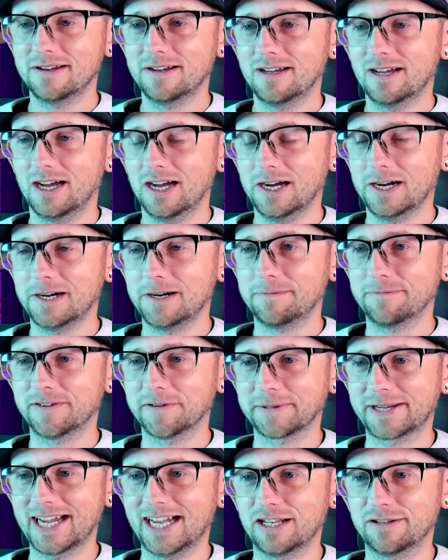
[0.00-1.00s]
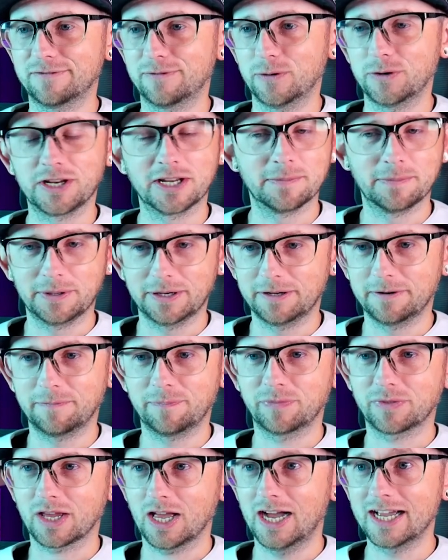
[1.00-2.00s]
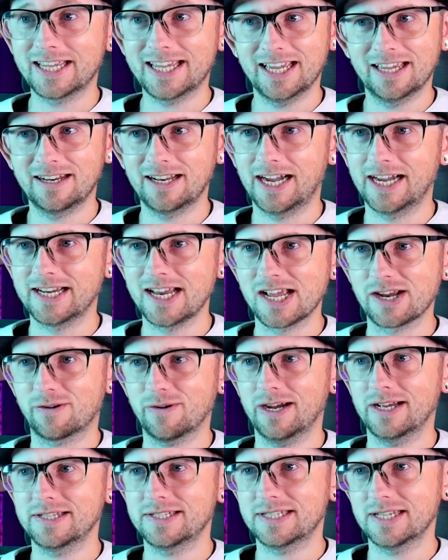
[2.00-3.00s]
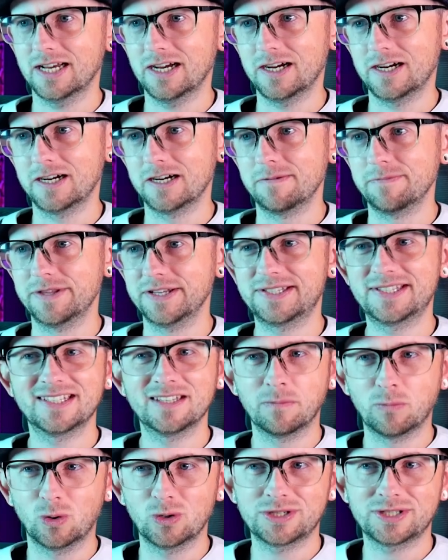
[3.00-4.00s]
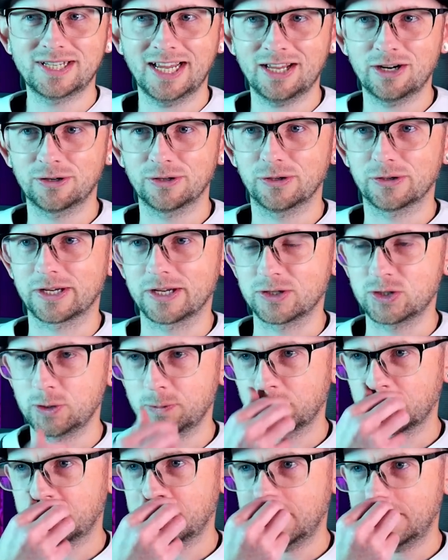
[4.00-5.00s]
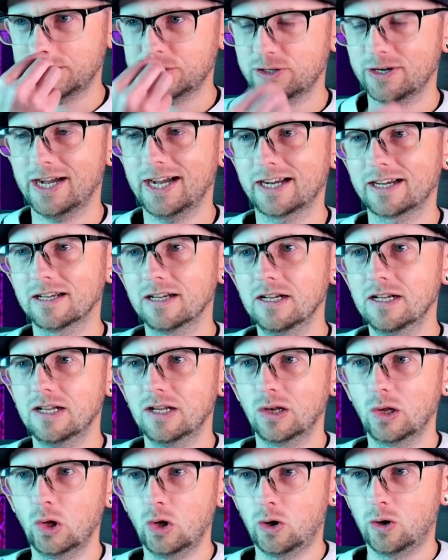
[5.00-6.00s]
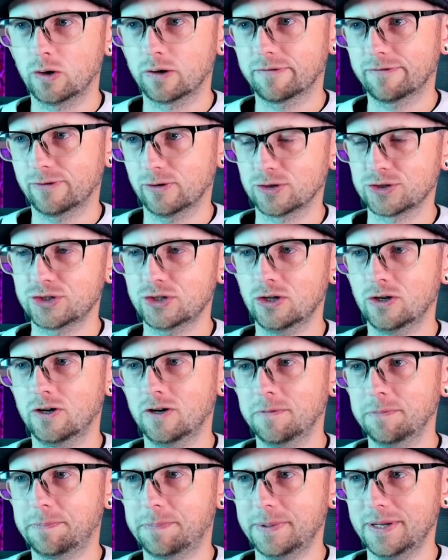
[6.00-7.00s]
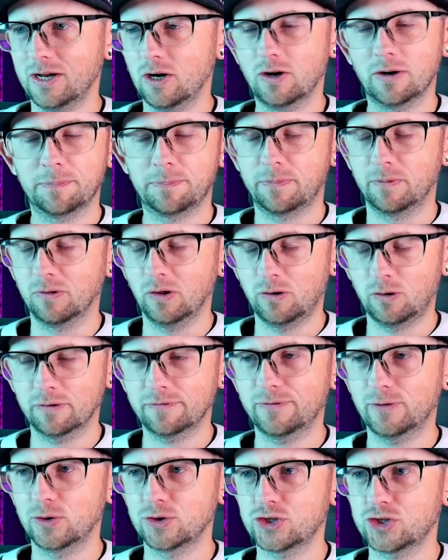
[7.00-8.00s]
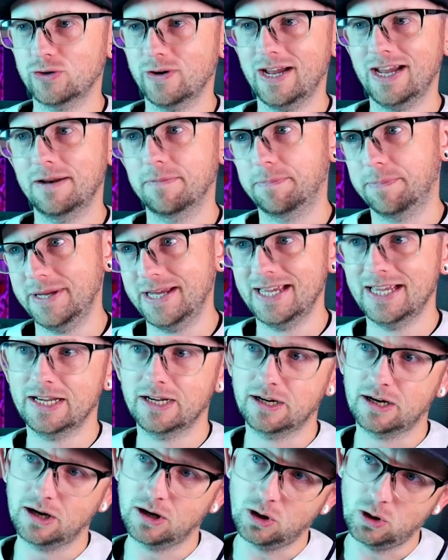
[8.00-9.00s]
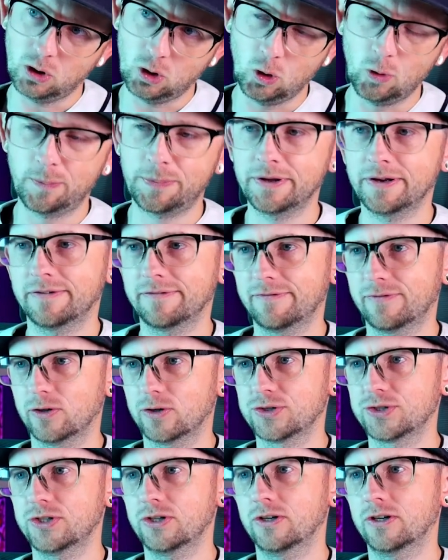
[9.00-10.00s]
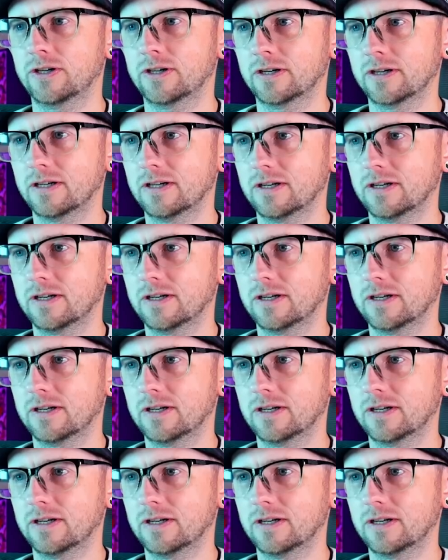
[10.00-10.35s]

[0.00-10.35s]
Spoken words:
from California, but again, I digress. This is a more standard looking Supercross track. Long first turn, long first straight, big open first turn,